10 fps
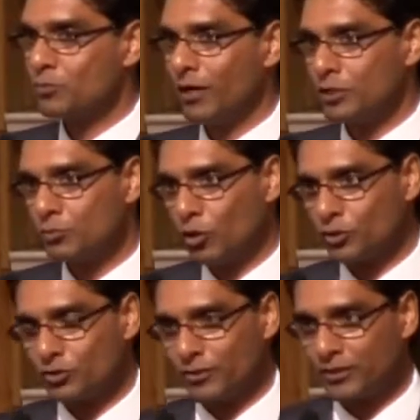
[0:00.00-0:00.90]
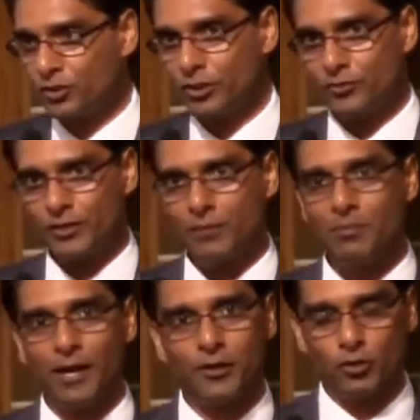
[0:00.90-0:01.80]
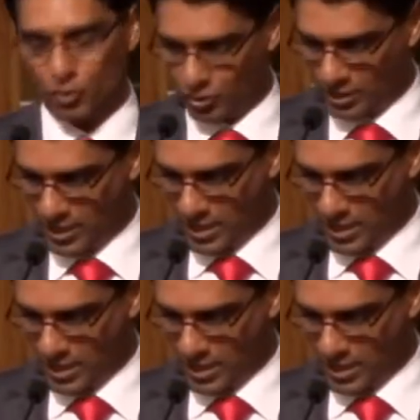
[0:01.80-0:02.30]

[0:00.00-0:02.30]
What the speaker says: by sponsoring children, by your